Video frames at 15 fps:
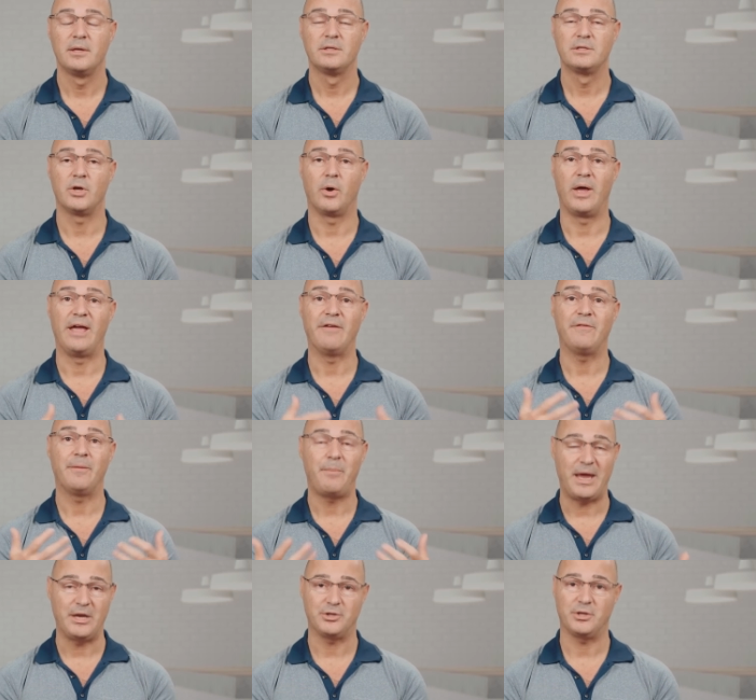So if a
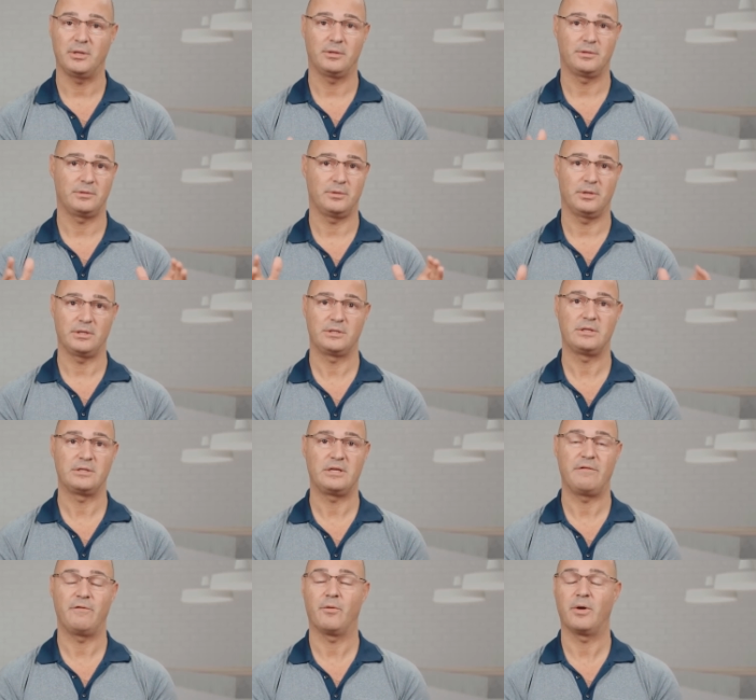patient, so let's
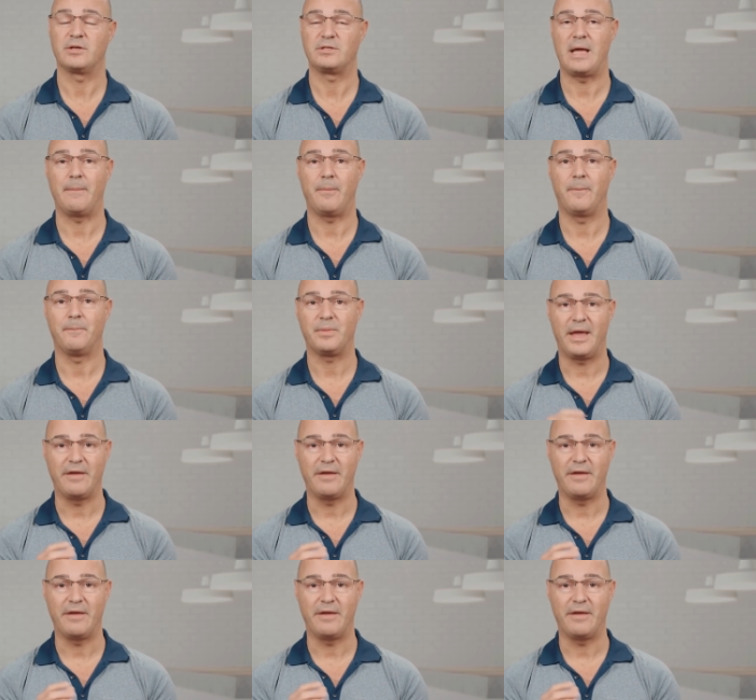just say, for example,